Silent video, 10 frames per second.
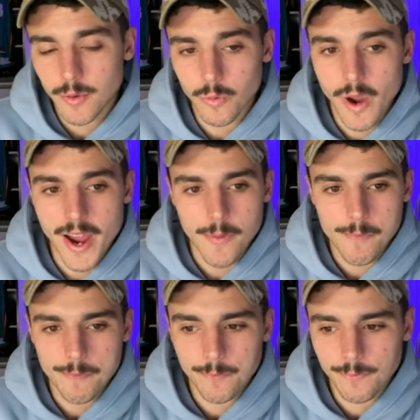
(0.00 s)
Wow.
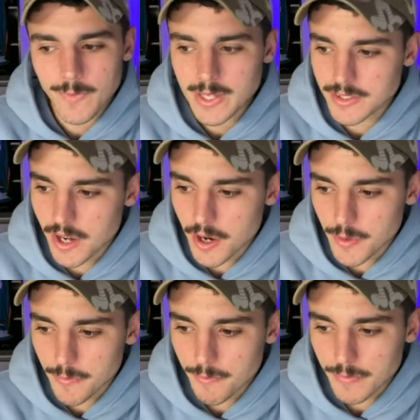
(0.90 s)

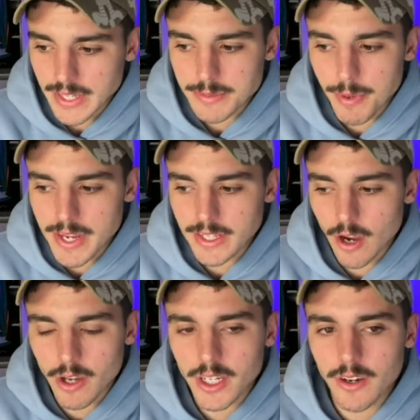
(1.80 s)
So that's been
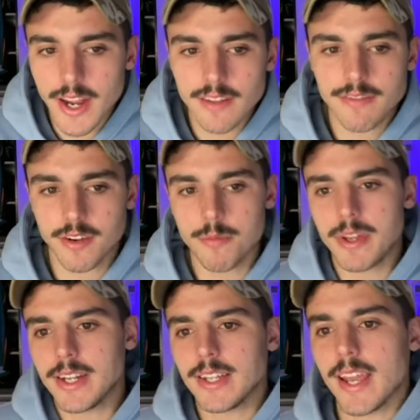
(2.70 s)
going around for a
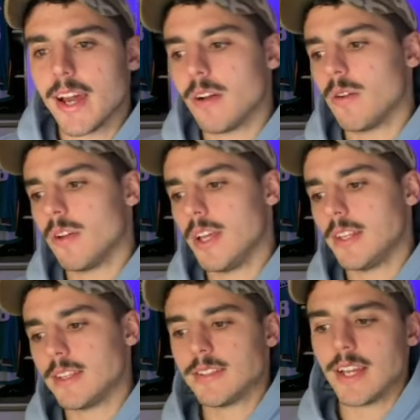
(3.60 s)
minute now
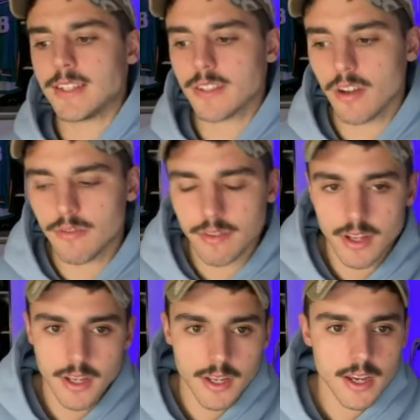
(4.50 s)
in the sense of
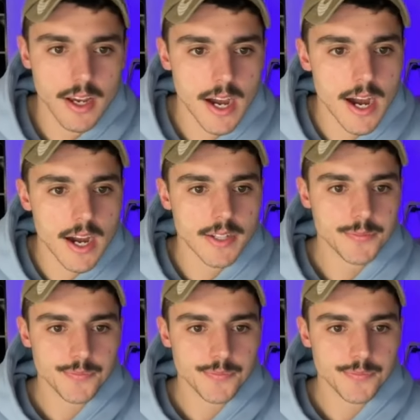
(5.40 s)
uh,